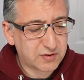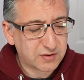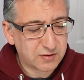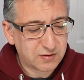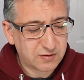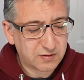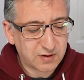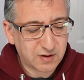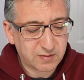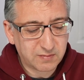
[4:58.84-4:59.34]

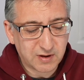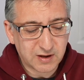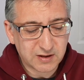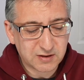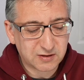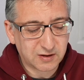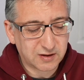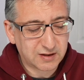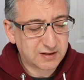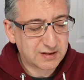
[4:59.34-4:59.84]
to them, like
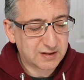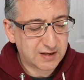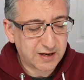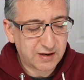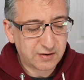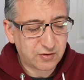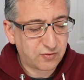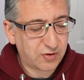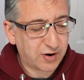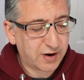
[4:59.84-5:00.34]
solid
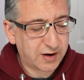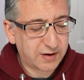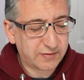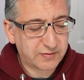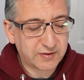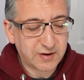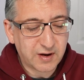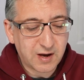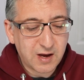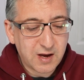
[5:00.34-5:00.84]
state
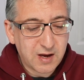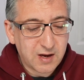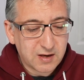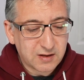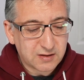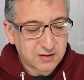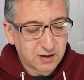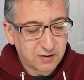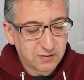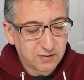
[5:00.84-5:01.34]
drives.
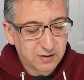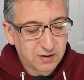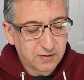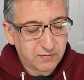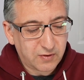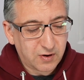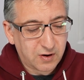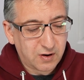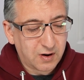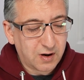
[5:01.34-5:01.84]
So
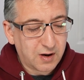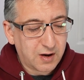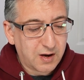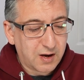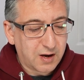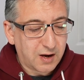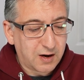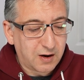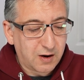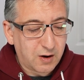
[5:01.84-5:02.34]
you've got
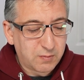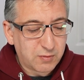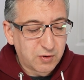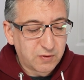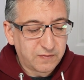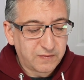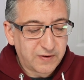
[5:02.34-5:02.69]
a lot more